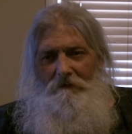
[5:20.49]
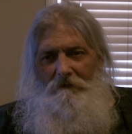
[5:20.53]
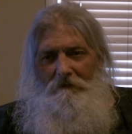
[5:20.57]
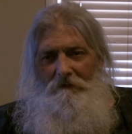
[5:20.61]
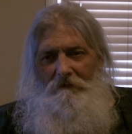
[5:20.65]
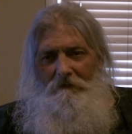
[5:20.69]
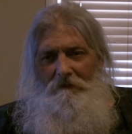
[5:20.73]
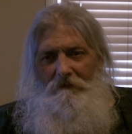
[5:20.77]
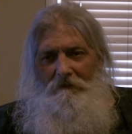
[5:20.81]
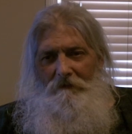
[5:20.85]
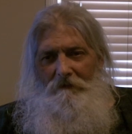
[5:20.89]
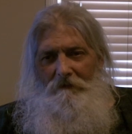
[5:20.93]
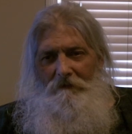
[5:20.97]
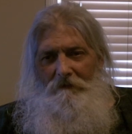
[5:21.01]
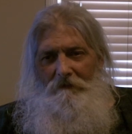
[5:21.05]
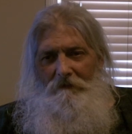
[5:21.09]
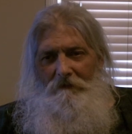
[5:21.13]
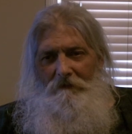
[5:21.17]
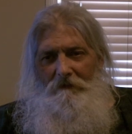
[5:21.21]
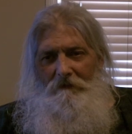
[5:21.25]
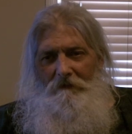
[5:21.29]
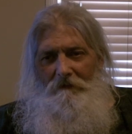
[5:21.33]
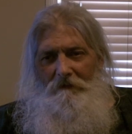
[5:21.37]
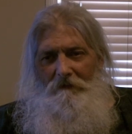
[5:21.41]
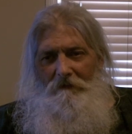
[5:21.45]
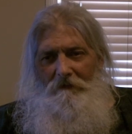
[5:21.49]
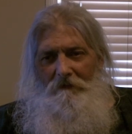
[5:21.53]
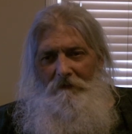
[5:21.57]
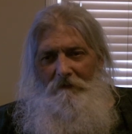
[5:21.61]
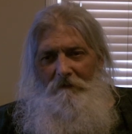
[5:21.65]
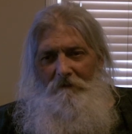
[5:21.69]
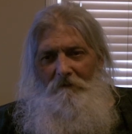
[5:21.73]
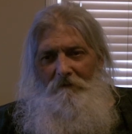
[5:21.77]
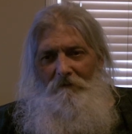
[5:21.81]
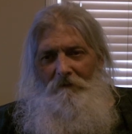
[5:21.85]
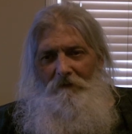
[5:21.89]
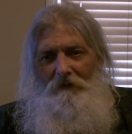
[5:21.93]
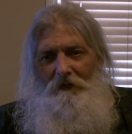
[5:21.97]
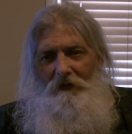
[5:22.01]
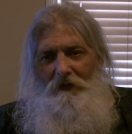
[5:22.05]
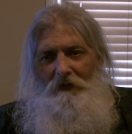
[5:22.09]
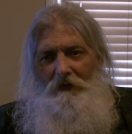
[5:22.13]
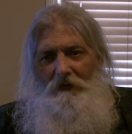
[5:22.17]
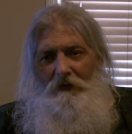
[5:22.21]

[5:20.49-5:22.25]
Nothing is said.